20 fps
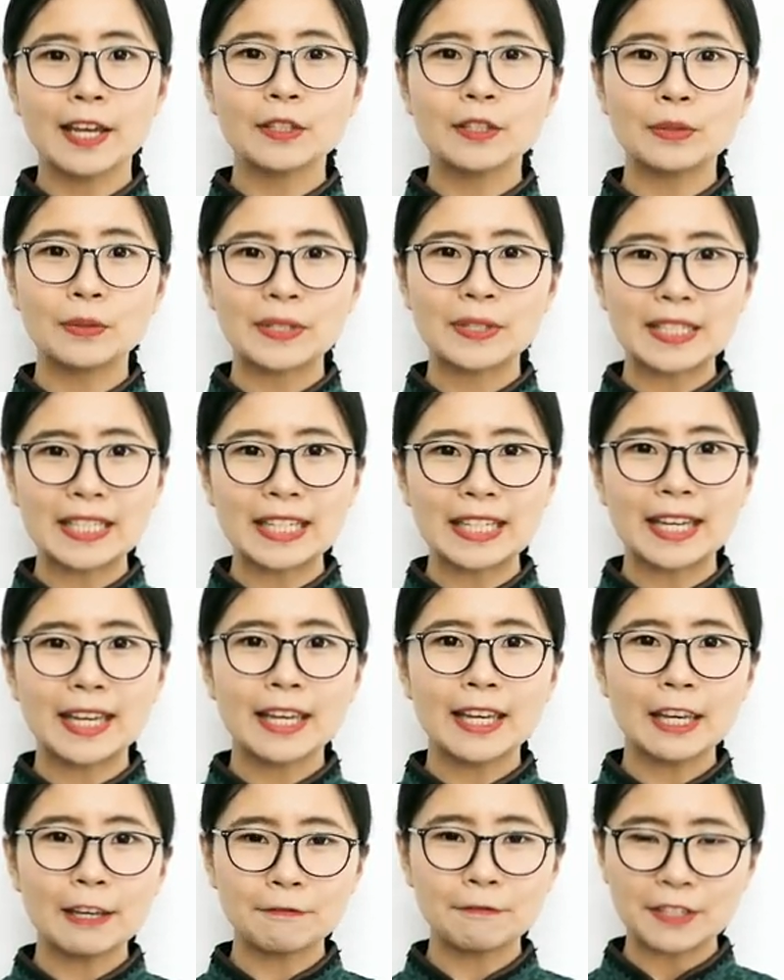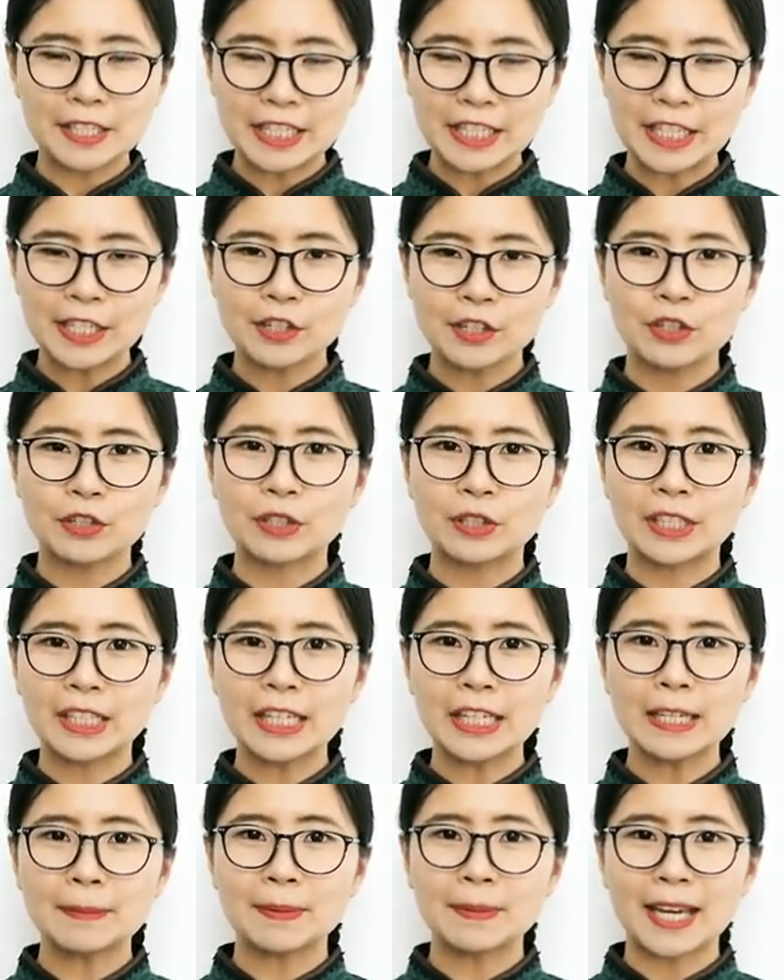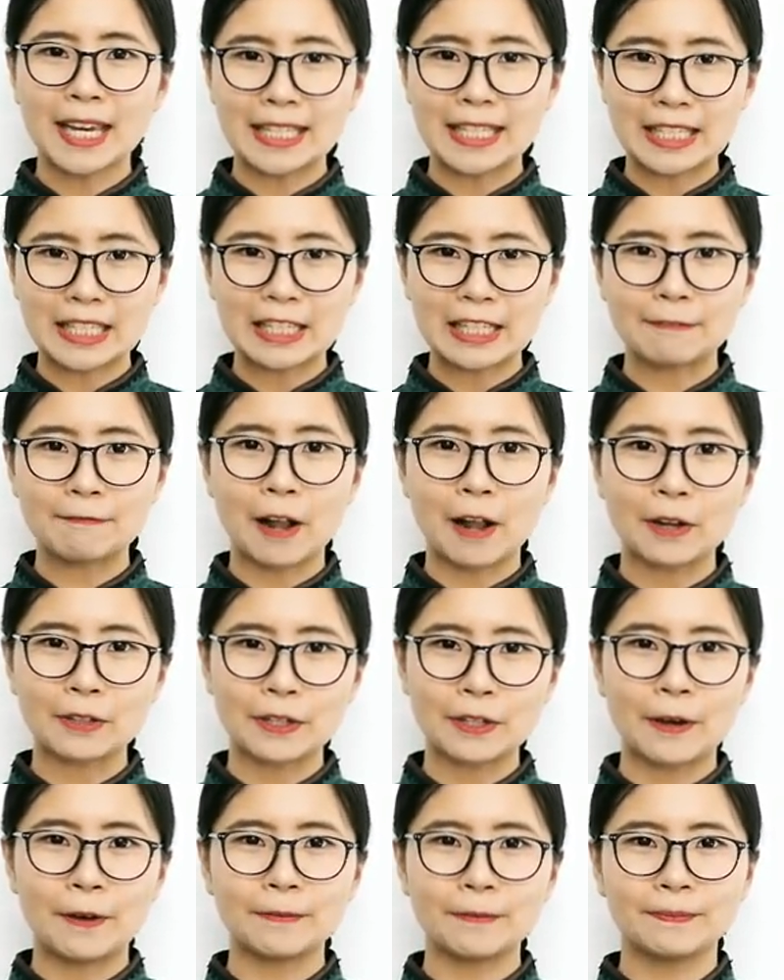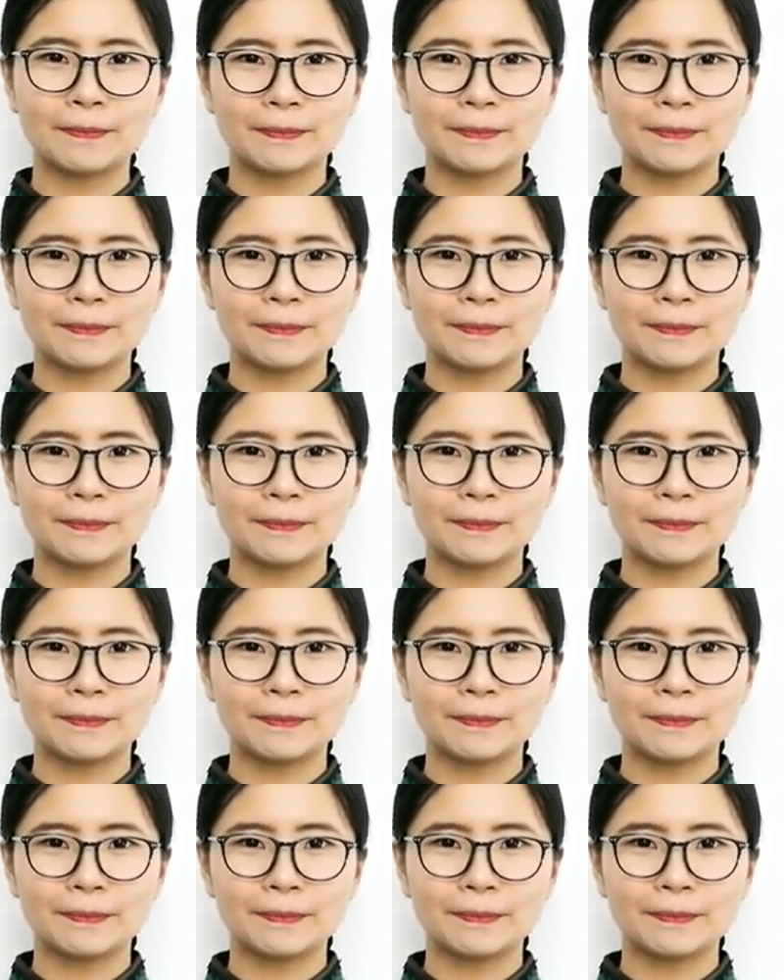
to see if yi should keep its default tone.